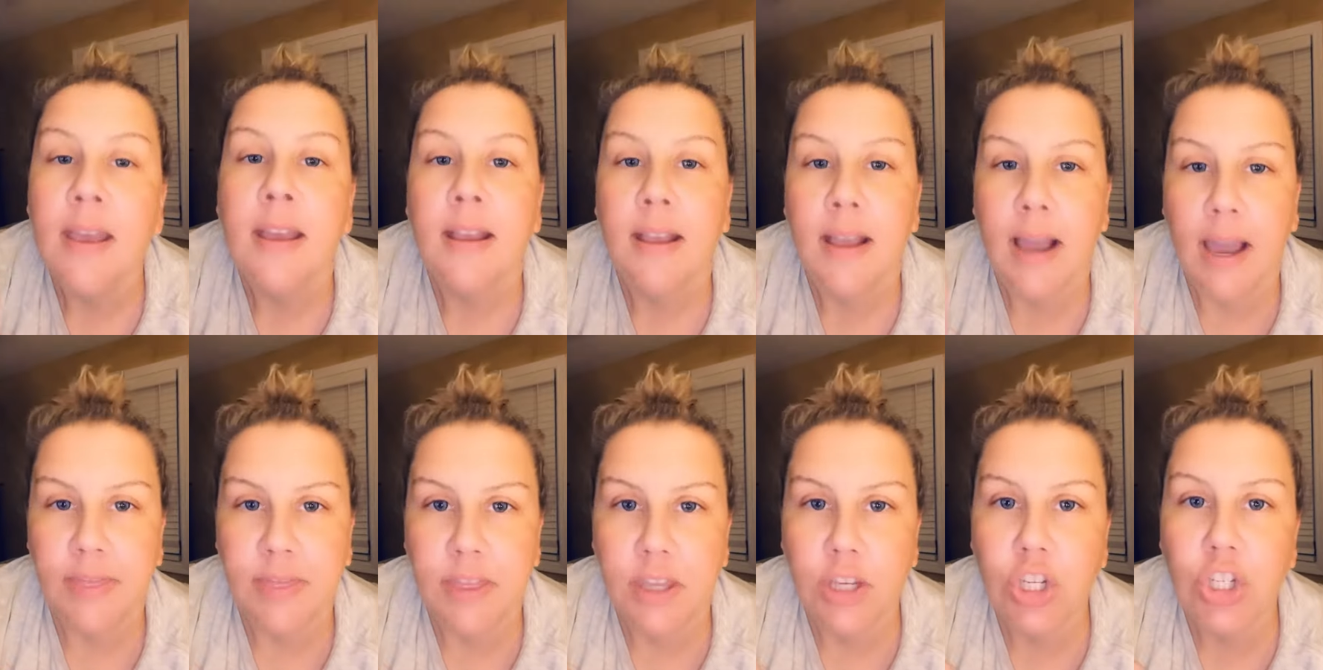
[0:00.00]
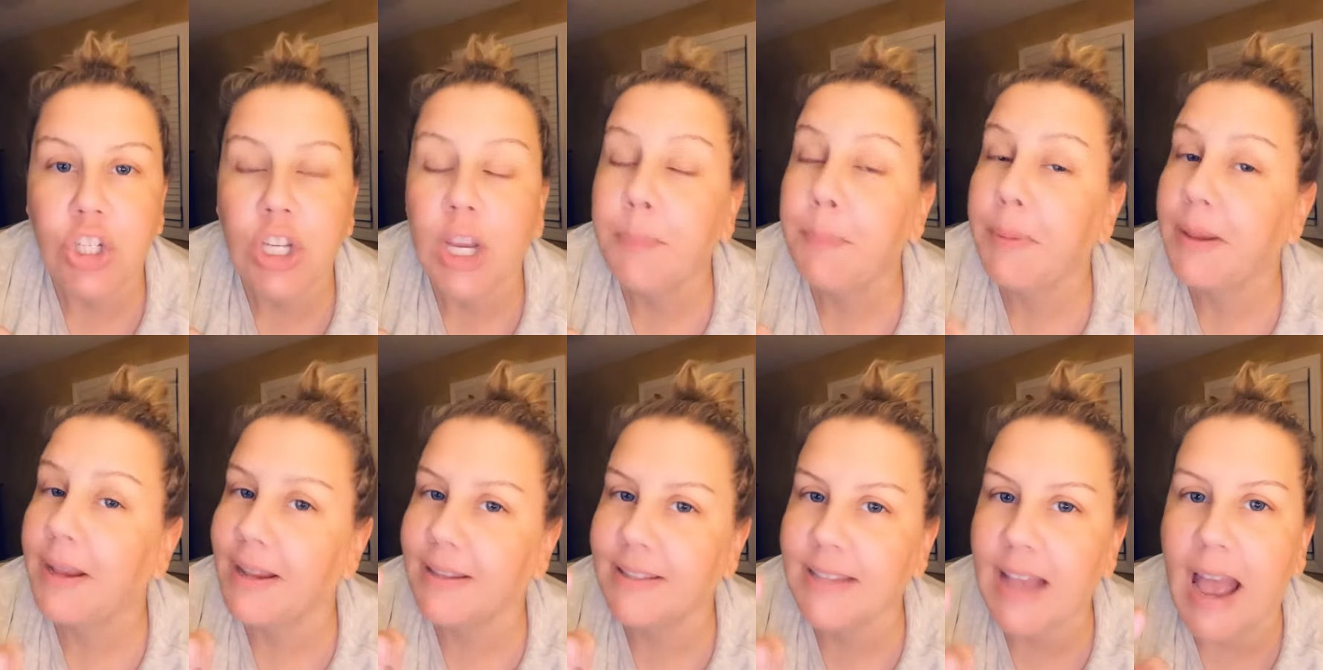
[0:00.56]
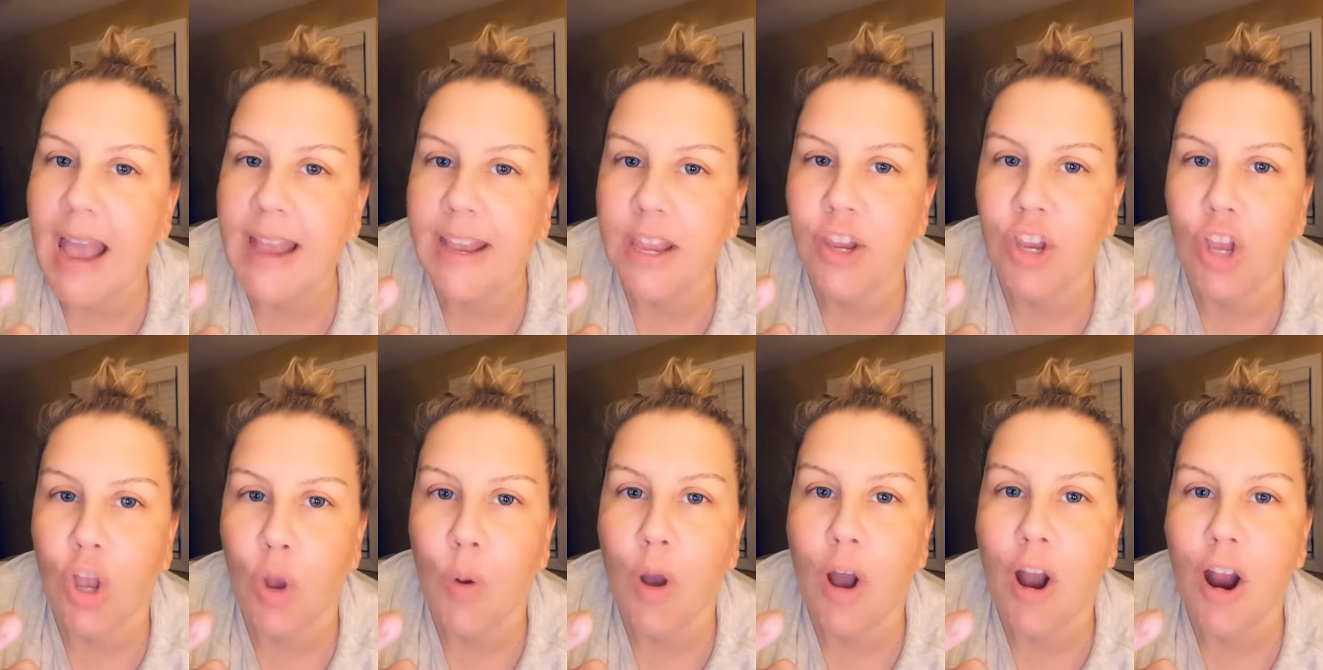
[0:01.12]
Cut this shit because I can
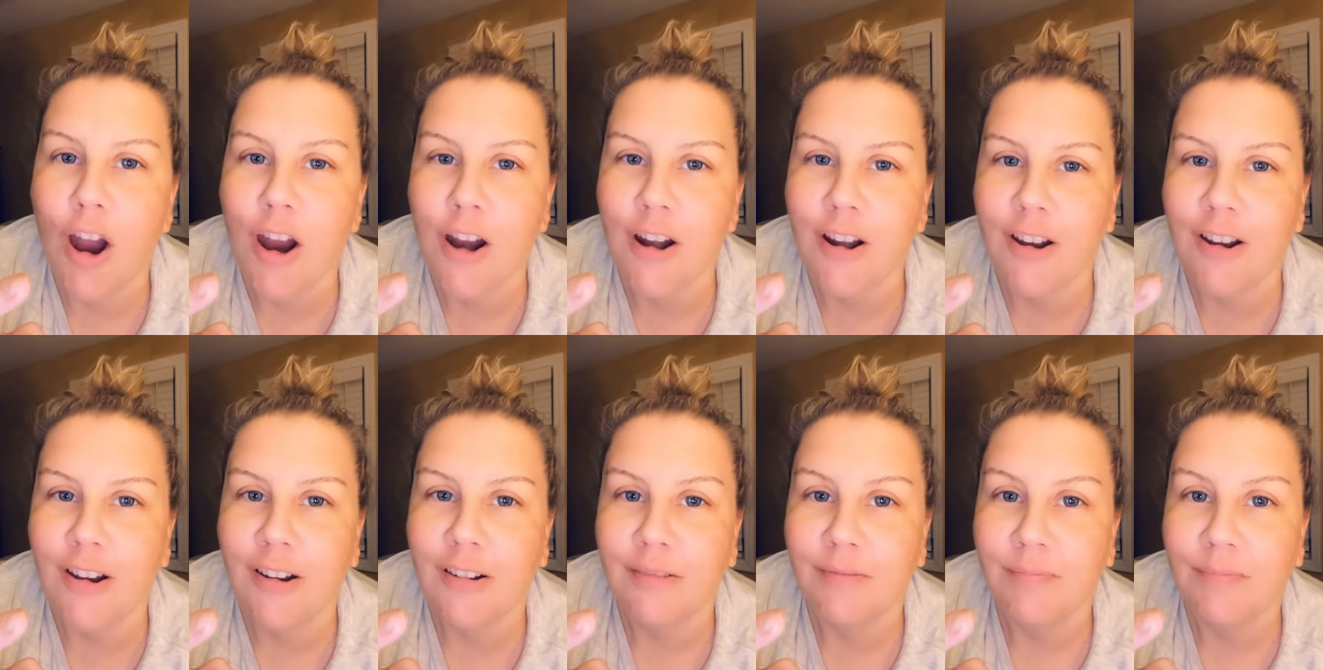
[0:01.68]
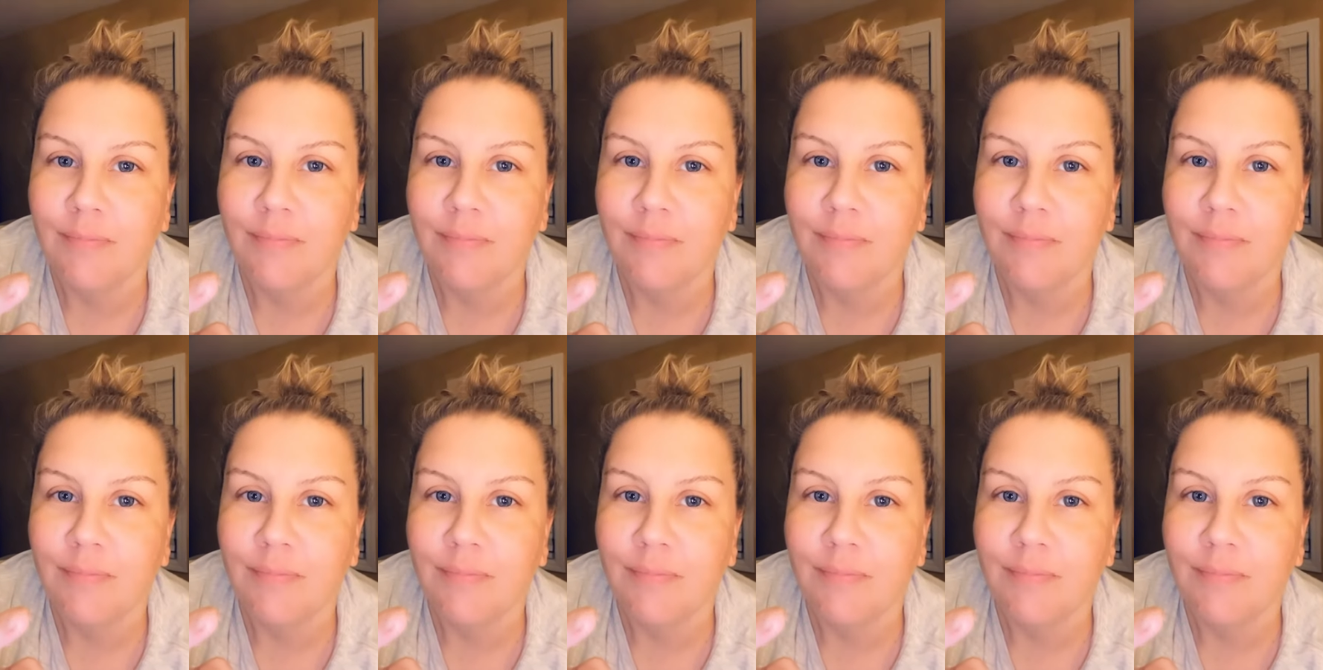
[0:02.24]
go harder.